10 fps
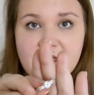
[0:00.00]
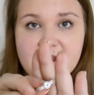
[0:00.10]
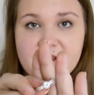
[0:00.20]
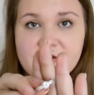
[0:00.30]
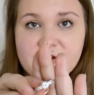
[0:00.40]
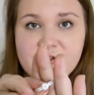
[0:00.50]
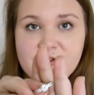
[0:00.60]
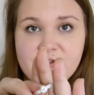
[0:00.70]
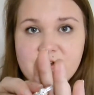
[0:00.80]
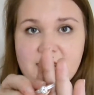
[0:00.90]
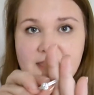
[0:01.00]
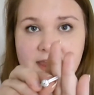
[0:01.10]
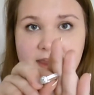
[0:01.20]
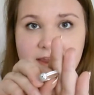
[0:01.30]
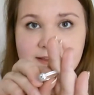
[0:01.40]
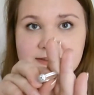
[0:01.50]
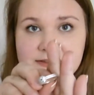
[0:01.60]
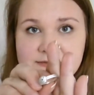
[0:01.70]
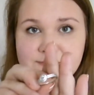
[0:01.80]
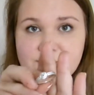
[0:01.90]
And it is just a
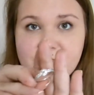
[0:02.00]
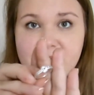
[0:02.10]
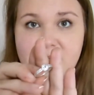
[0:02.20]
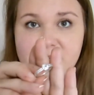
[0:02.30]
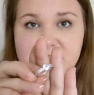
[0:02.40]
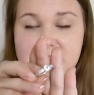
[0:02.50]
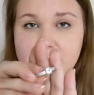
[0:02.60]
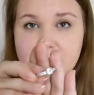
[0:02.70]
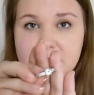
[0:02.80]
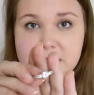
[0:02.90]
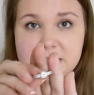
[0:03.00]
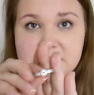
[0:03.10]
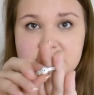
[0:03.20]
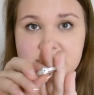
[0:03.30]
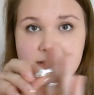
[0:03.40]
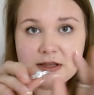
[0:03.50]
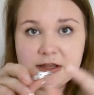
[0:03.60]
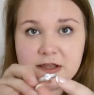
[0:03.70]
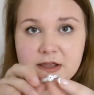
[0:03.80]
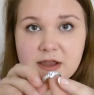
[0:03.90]
silver diamond
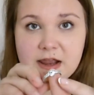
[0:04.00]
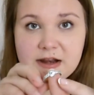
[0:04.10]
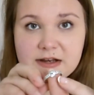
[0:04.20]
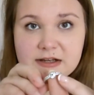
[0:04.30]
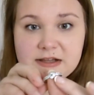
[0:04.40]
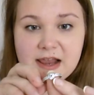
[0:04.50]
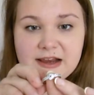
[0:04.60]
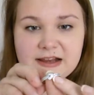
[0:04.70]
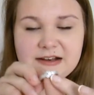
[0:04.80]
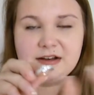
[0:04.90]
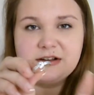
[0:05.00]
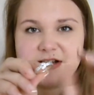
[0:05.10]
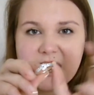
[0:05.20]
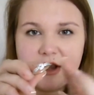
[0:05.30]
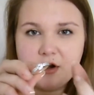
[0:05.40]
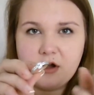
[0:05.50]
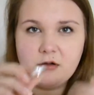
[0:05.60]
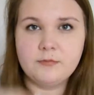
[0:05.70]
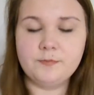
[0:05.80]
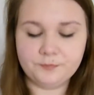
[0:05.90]
and like in a tie
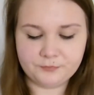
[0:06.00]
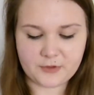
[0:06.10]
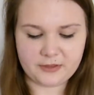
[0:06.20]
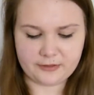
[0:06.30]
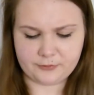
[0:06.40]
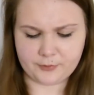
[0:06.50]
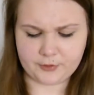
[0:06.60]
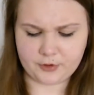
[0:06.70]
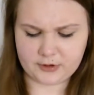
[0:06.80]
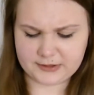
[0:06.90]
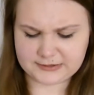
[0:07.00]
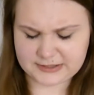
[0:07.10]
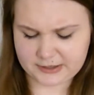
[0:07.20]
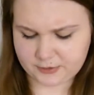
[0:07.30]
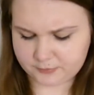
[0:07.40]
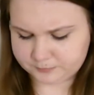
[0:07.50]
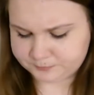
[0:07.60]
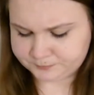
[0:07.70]
knot. I think that's what they call it, a tie knot.